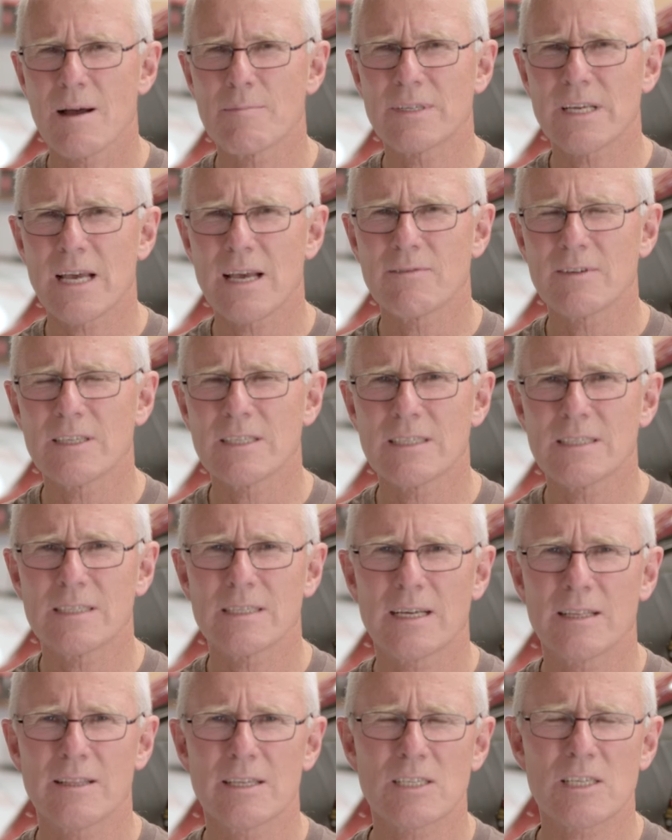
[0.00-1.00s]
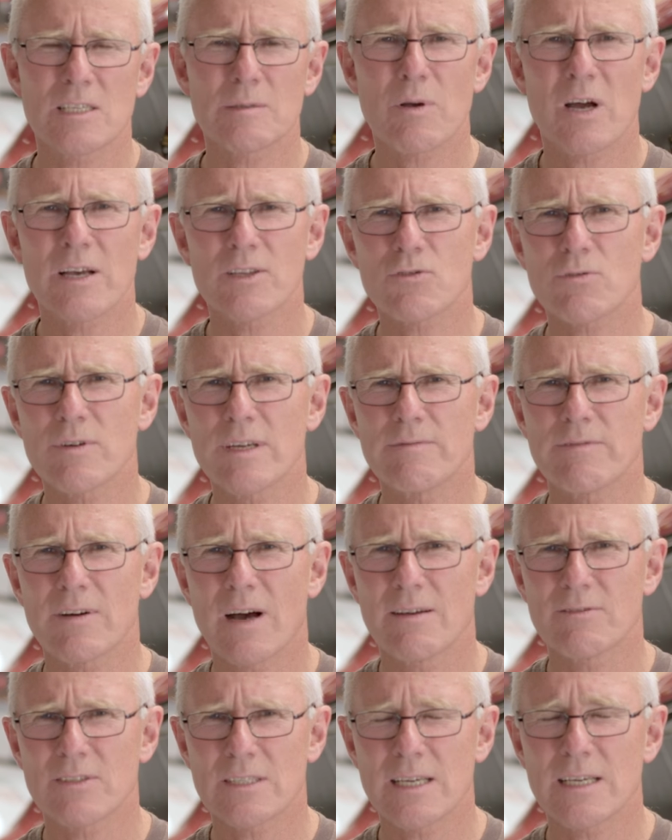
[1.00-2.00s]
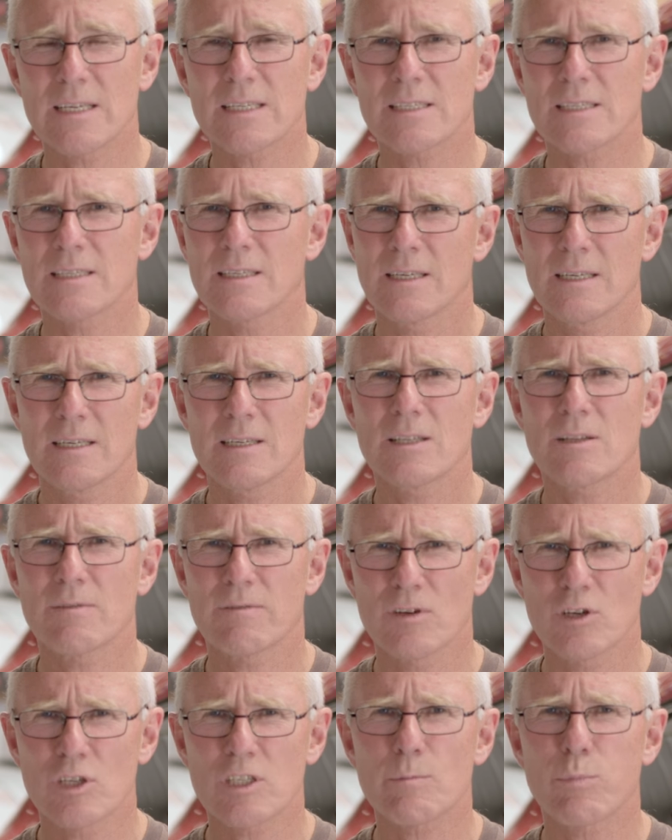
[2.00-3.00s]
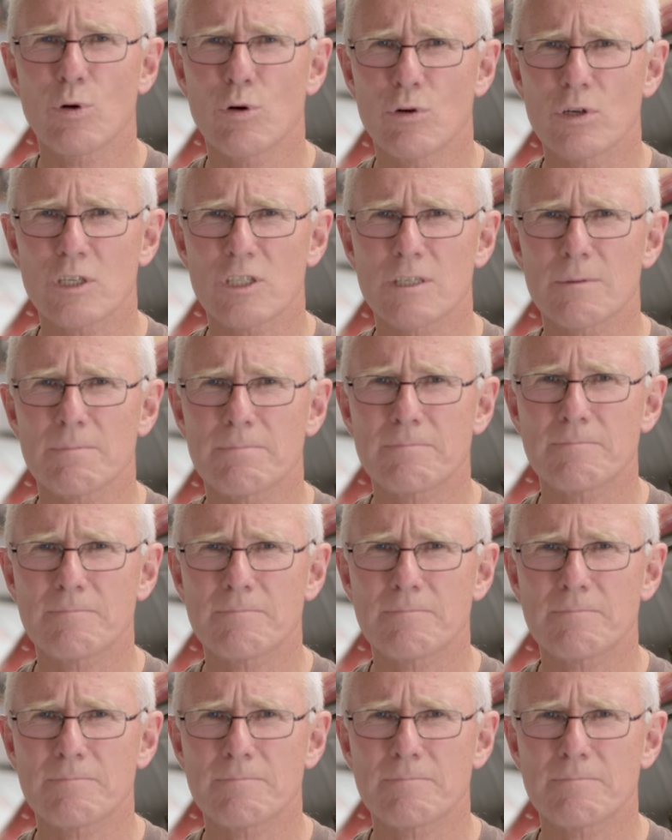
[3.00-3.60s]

I'm David, and this is my 356, the first Porsche.